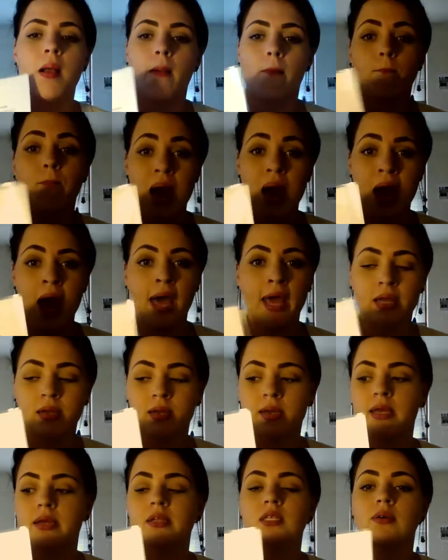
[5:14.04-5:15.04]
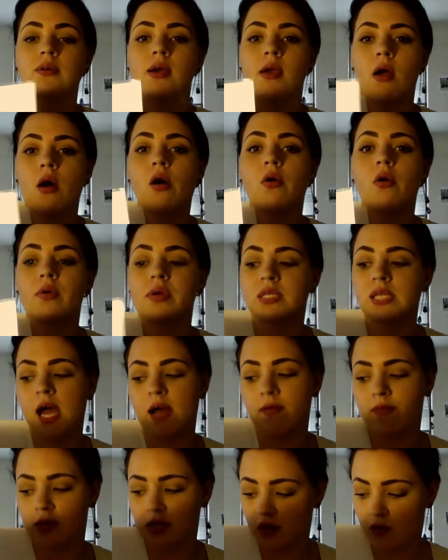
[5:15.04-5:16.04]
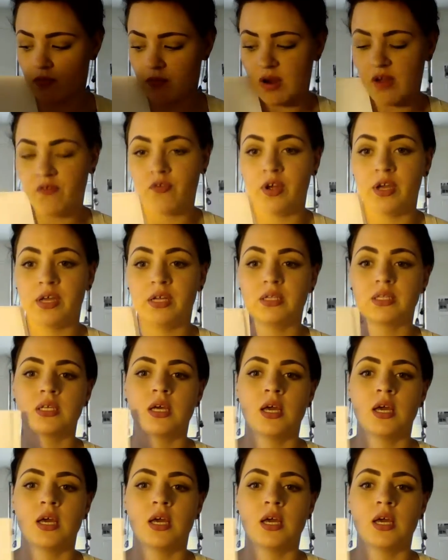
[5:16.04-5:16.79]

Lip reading: behind it. So I always have it to reference.